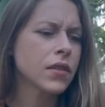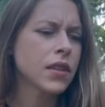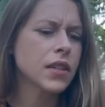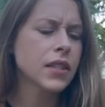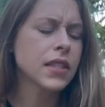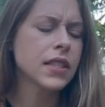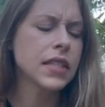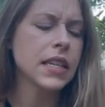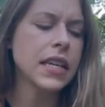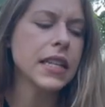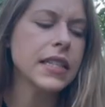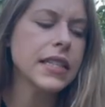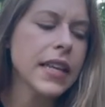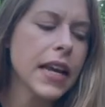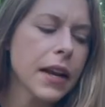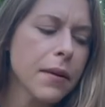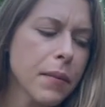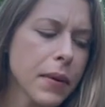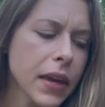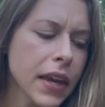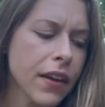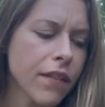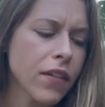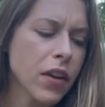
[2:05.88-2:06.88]
seeds that have
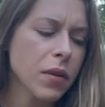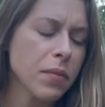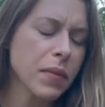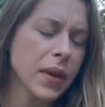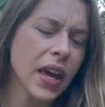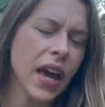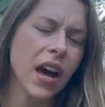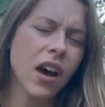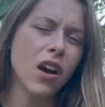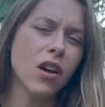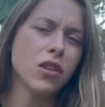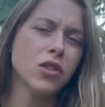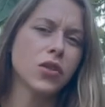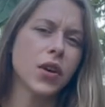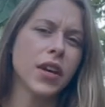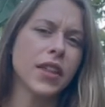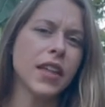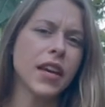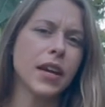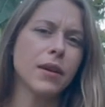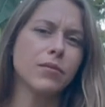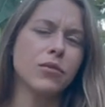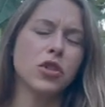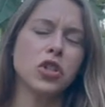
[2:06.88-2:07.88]
been giving me hell, so I
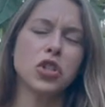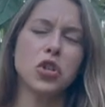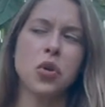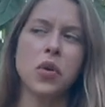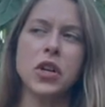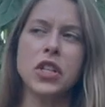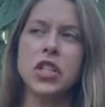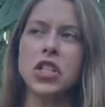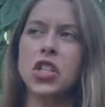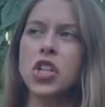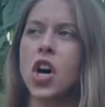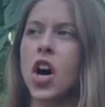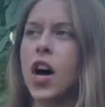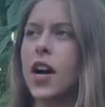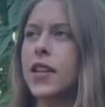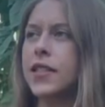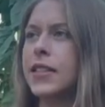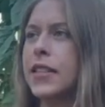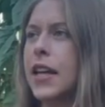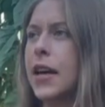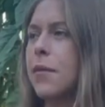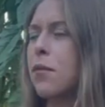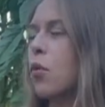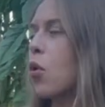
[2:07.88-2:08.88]
think I'm just going to
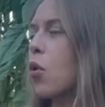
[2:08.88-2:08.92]
toss them,